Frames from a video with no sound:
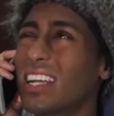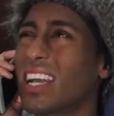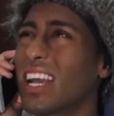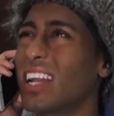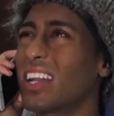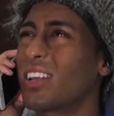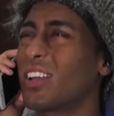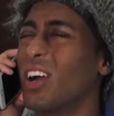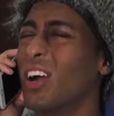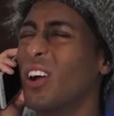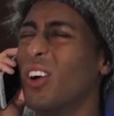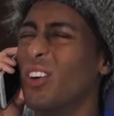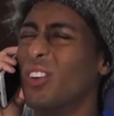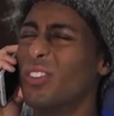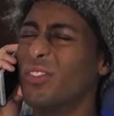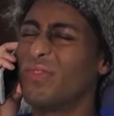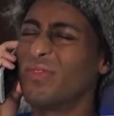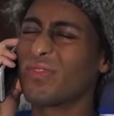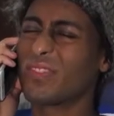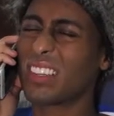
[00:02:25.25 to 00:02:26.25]
gotta
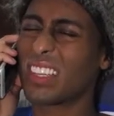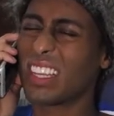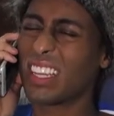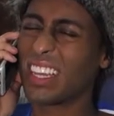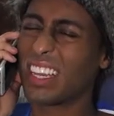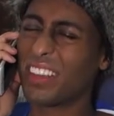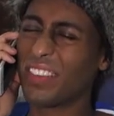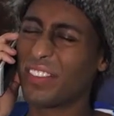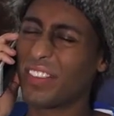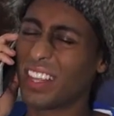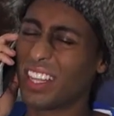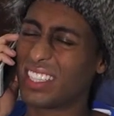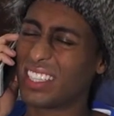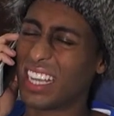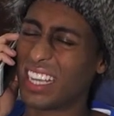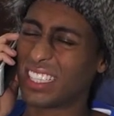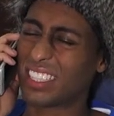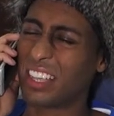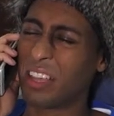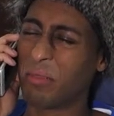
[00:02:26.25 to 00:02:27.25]
go. I feel a
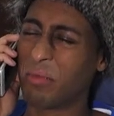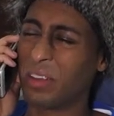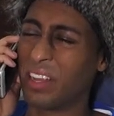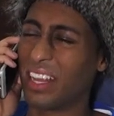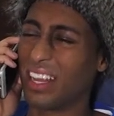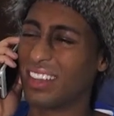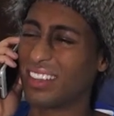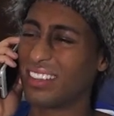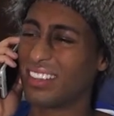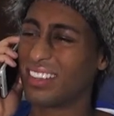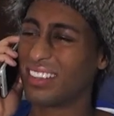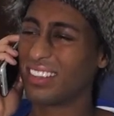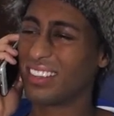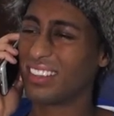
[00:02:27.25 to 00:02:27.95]
text coming in.